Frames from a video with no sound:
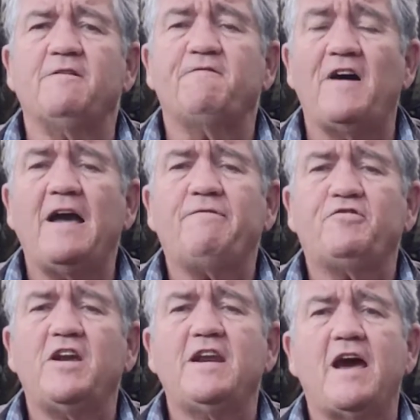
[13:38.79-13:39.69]
In
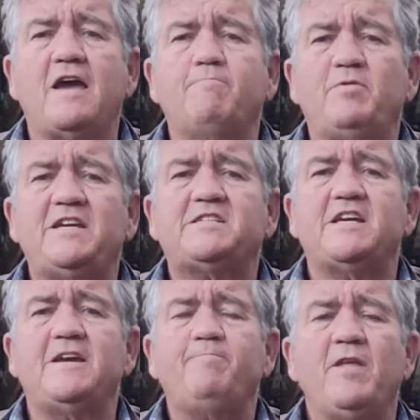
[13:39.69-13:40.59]
539
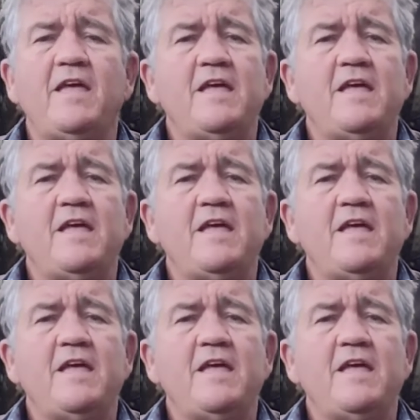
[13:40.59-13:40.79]
BC,